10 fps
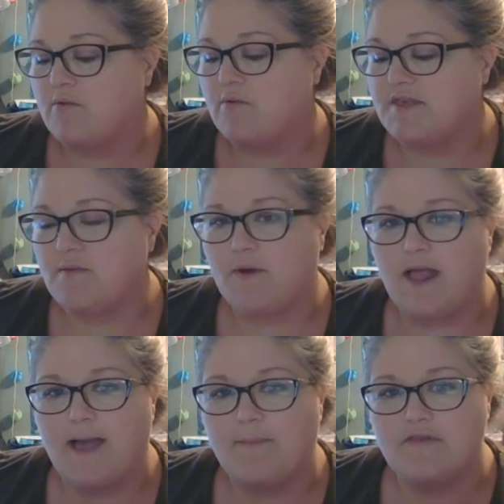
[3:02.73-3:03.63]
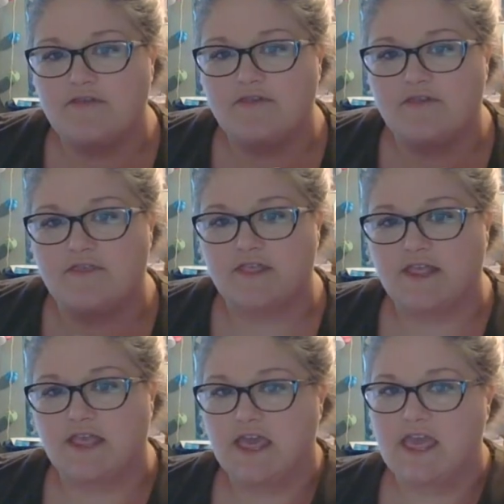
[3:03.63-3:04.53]
see what happens to
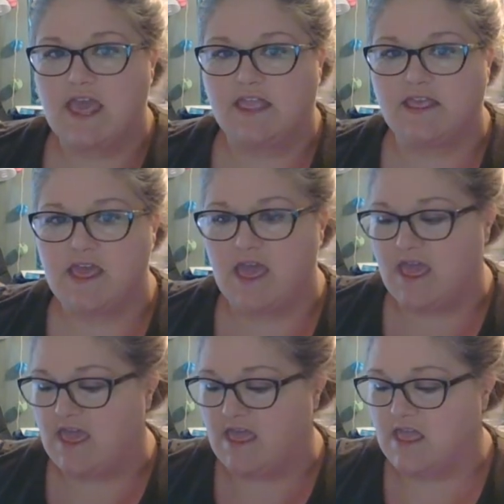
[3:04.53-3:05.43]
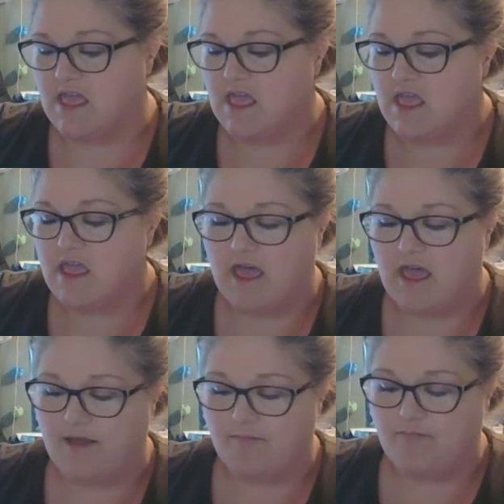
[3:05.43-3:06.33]
this candy cane
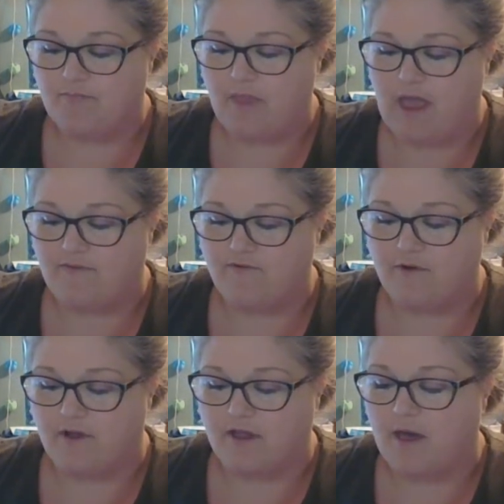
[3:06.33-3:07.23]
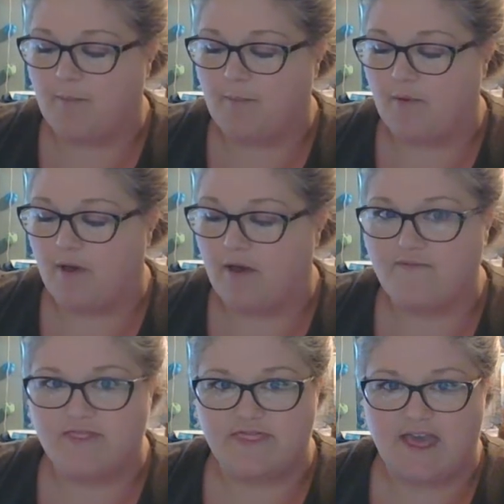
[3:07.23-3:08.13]
after a couple
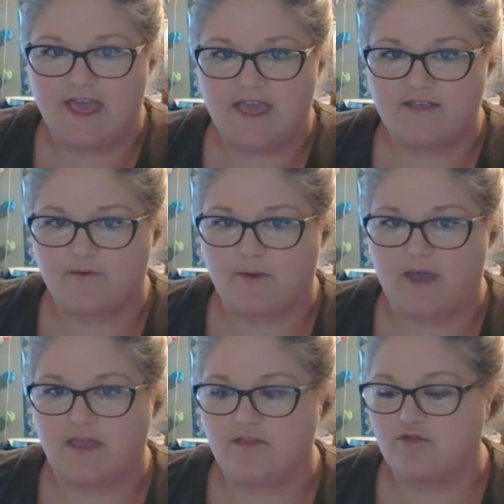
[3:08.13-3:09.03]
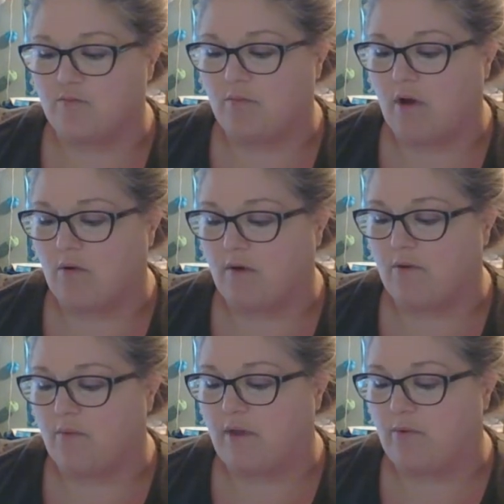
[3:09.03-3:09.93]
of days, okay? And
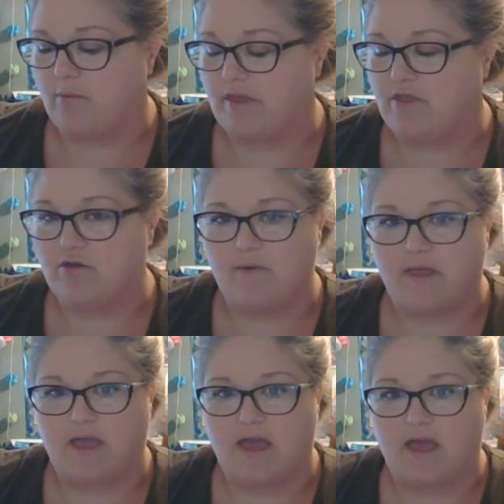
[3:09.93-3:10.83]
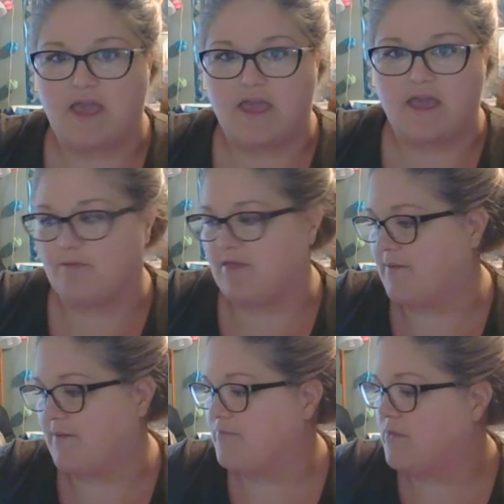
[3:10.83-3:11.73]
tomorrow we will be doing a
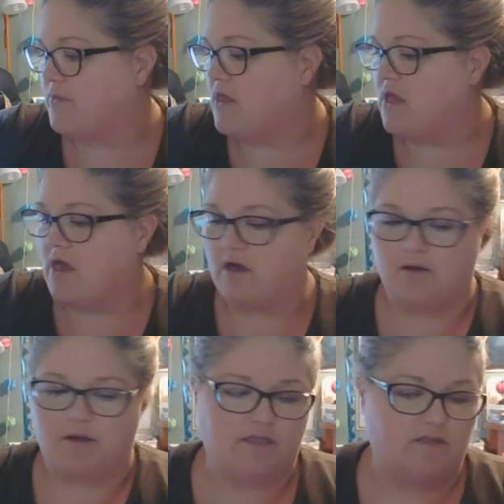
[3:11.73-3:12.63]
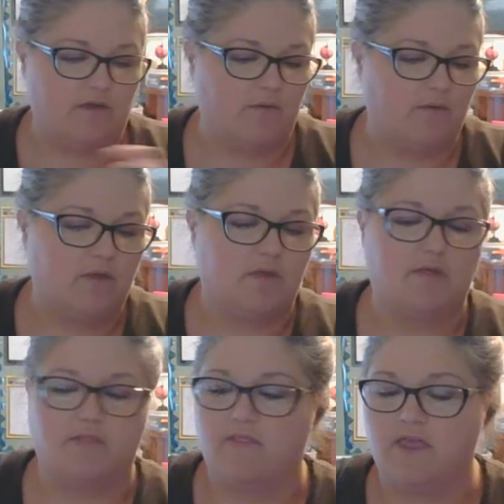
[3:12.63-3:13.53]
update. All right, so
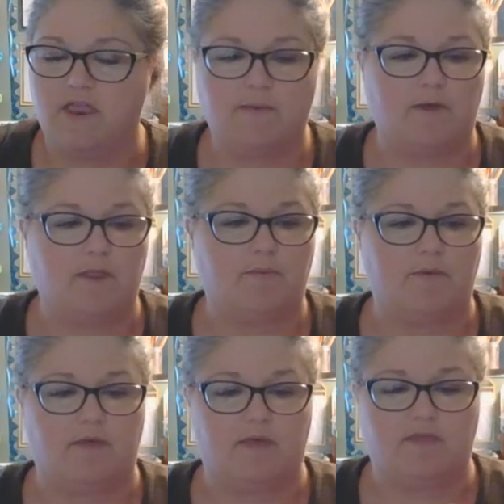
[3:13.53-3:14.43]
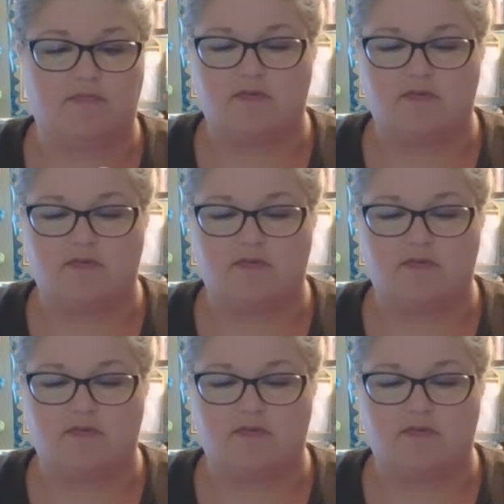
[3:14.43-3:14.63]
then I'm going to put